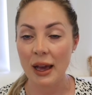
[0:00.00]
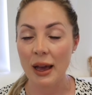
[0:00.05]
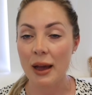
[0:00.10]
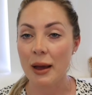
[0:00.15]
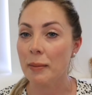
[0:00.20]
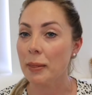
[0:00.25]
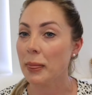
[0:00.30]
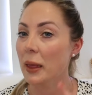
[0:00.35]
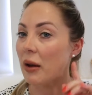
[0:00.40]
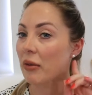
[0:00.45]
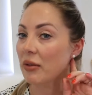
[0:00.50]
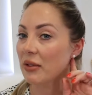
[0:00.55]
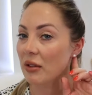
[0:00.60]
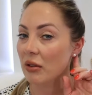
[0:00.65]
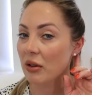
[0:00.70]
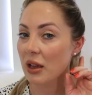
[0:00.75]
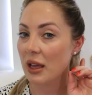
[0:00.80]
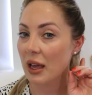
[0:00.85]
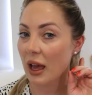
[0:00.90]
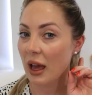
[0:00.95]
I was
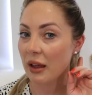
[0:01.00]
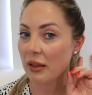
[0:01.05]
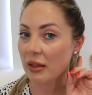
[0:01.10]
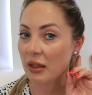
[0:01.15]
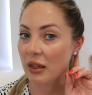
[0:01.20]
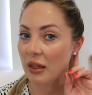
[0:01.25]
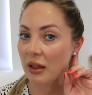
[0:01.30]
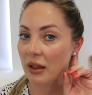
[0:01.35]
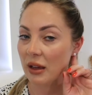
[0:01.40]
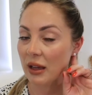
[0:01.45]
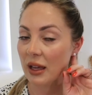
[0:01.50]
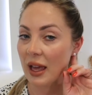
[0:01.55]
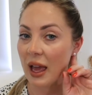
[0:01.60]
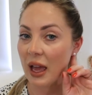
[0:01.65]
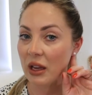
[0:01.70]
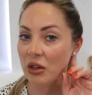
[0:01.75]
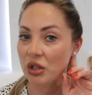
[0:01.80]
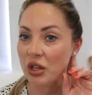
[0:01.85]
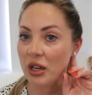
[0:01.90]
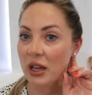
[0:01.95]
looking at the
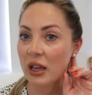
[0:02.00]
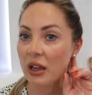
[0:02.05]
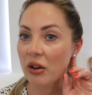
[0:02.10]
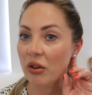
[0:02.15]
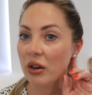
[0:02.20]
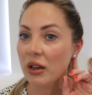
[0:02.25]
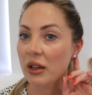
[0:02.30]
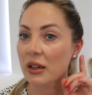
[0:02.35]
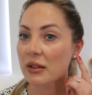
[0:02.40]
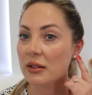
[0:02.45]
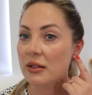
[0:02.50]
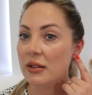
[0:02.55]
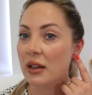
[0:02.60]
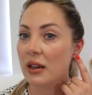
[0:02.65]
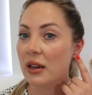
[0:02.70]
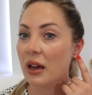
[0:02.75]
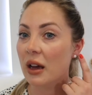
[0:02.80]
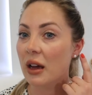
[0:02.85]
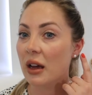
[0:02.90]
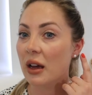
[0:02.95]
Keshi earrings
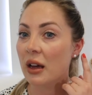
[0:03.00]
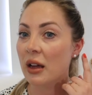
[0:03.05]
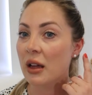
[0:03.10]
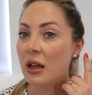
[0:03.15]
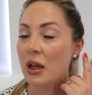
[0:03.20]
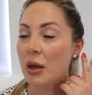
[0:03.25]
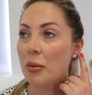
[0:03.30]
that are